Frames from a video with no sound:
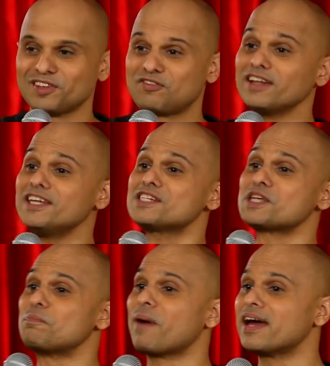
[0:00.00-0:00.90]
The
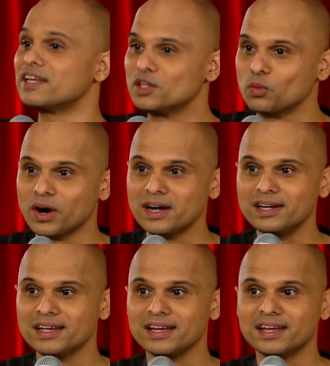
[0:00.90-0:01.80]
funniest umpire in the
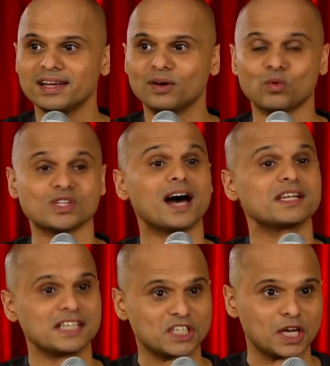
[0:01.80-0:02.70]
world was
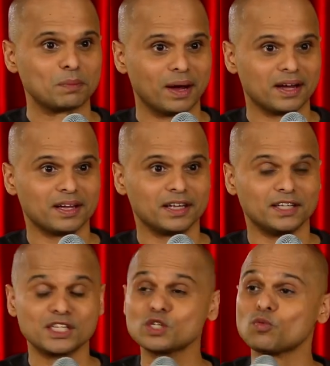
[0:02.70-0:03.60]
R.C. Sharma.
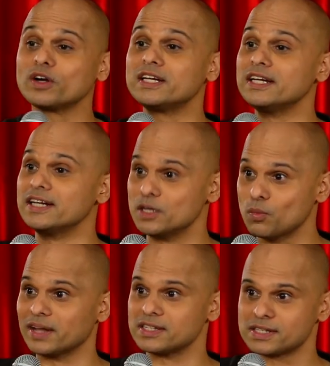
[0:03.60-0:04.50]
This is what he
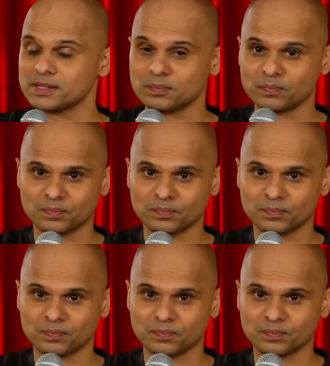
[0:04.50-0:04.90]
did once.